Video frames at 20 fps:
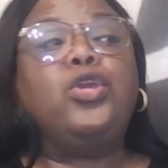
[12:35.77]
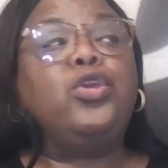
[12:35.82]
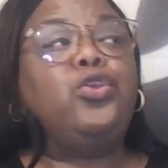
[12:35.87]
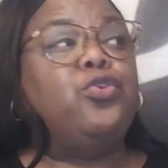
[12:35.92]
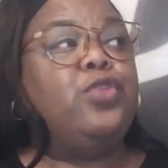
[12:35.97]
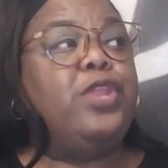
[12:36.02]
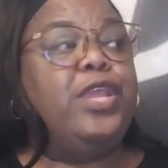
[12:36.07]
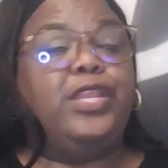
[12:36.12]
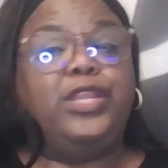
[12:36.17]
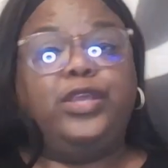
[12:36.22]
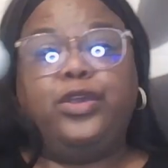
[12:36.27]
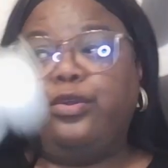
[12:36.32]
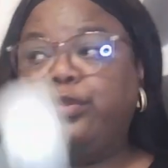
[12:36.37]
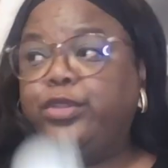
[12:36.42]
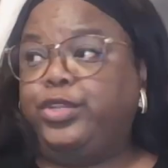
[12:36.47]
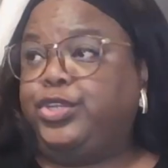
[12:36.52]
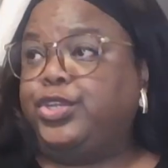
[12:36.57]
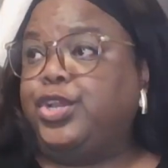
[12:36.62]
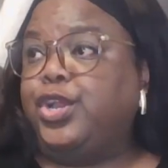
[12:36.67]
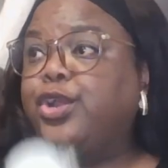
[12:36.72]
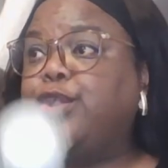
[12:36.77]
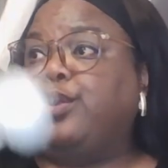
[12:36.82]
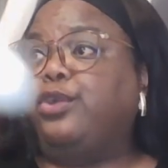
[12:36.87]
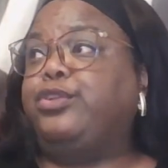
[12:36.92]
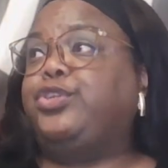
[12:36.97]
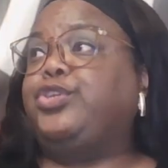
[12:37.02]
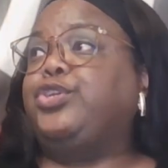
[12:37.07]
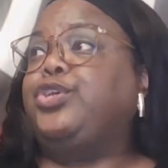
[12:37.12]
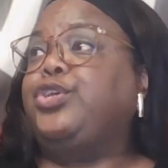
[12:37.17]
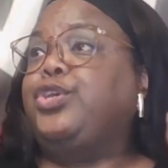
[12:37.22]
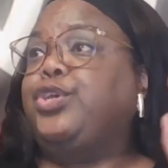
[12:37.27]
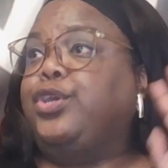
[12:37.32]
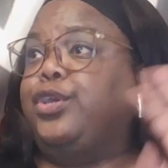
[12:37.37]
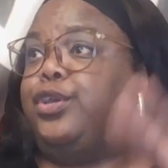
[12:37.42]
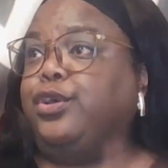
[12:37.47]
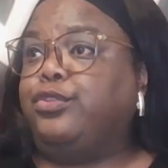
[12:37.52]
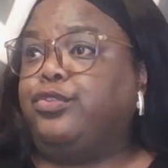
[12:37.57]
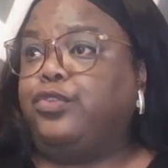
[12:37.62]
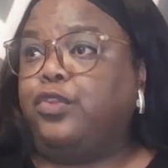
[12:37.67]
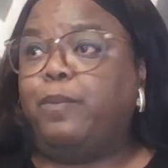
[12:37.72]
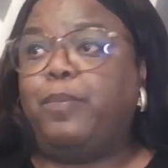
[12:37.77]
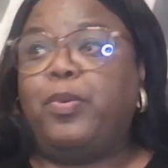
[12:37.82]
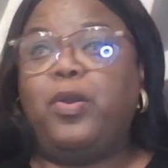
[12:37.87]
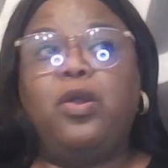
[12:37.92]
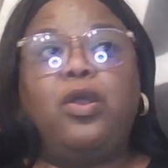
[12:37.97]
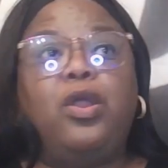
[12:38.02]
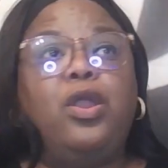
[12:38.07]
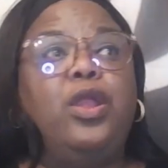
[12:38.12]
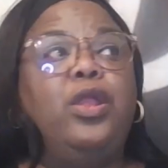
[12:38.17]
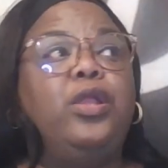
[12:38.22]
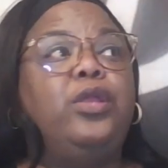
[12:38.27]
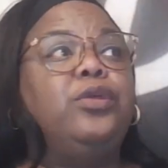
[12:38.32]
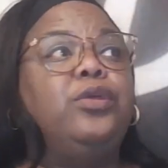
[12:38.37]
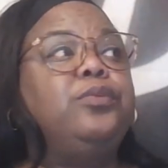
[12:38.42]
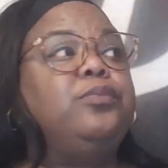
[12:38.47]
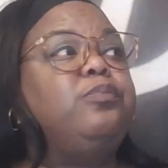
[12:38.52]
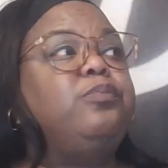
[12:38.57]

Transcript: You need to go to church, go to the park,